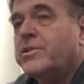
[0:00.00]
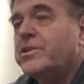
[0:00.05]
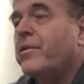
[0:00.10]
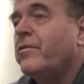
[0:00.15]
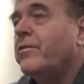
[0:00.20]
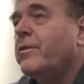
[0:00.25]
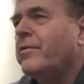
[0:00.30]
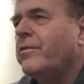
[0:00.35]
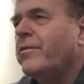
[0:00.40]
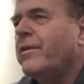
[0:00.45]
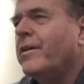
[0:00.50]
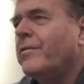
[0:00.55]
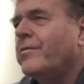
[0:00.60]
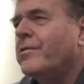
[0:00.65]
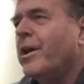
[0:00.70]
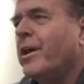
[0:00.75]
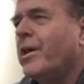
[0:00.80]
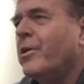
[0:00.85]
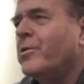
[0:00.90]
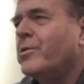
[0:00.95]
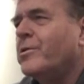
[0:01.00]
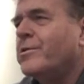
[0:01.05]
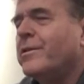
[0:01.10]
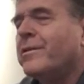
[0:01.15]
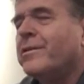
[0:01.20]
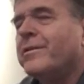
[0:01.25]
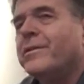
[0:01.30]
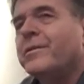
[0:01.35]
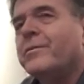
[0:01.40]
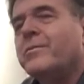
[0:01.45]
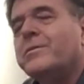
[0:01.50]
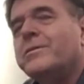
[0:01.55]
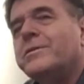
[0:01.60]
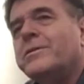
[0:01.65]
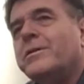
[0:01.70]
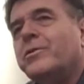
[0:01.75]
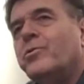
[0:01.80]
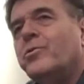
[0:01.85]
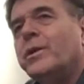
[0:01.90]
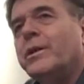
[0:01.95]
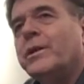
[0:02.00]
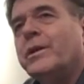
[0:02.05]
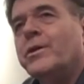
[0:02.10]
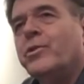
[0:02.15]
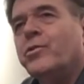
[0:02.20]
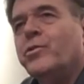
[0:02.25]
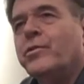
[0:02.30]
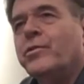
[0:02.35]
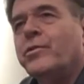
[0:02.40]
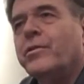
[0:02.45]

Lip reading: $75, I think, was the Green Lantern.